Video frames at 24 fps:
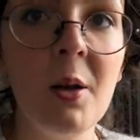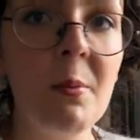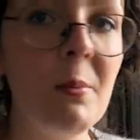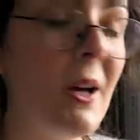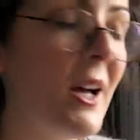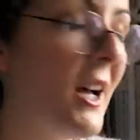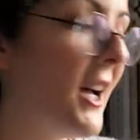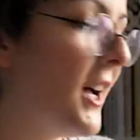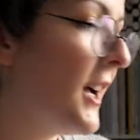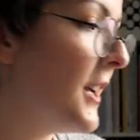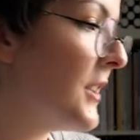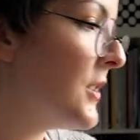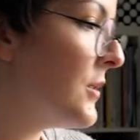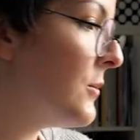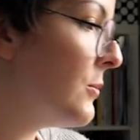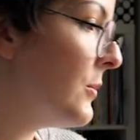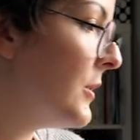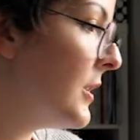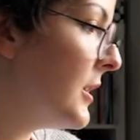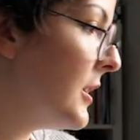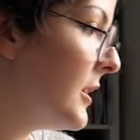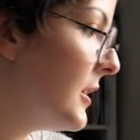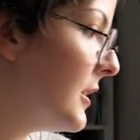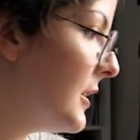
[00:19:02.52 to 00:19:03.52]
But as
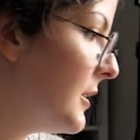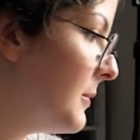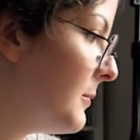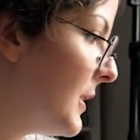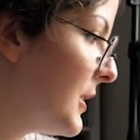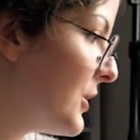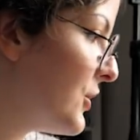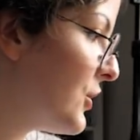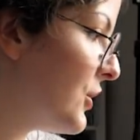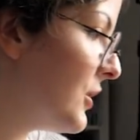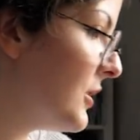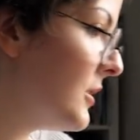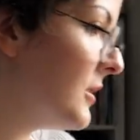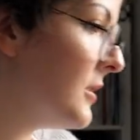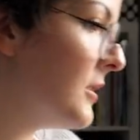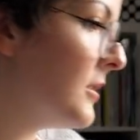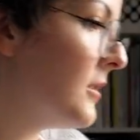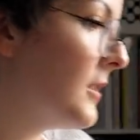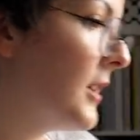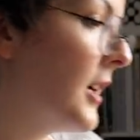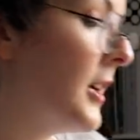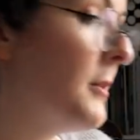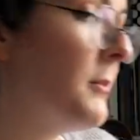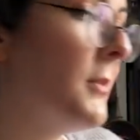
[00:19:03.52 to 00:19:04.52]
we mentioned,
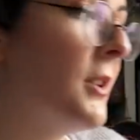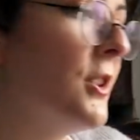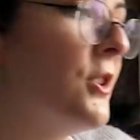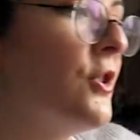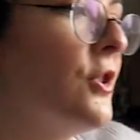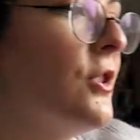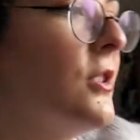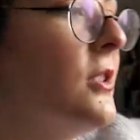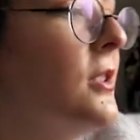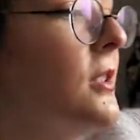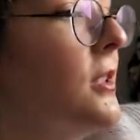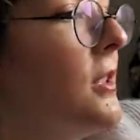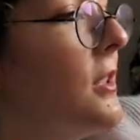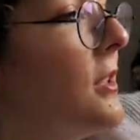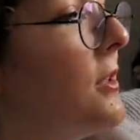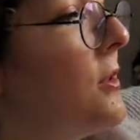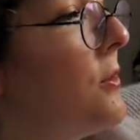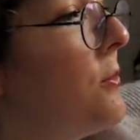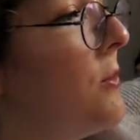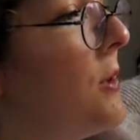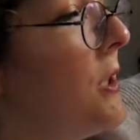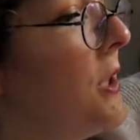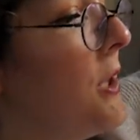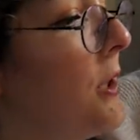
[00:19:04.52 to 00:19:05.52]
I mentioned,
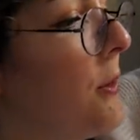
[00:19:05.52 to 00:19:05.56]
and we